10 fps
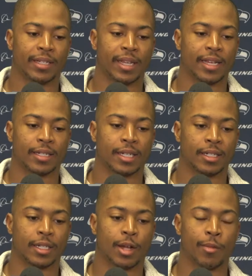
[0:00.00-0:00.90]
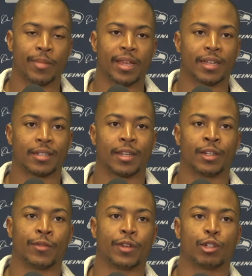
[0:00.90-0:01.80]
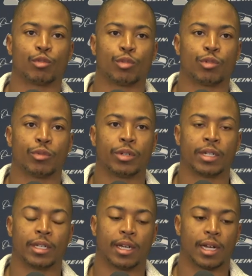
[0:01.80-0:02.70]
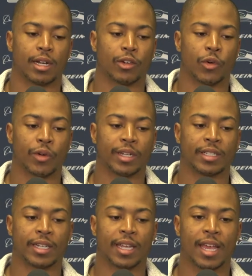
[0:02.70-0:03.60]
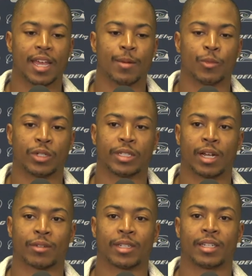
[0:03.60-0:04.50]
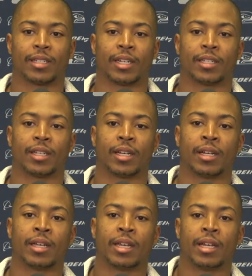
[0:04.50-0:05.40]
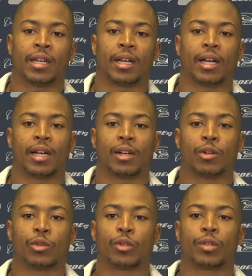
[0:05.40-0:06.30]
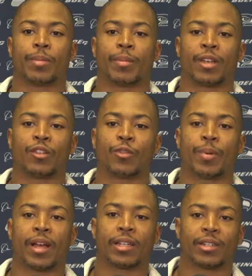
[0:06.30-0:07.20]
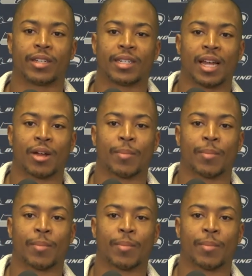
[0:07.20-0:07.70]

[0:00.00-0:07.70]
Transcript: things that just helped me as an individual going into the game was I was listening to who used to be my youth pastor. He's now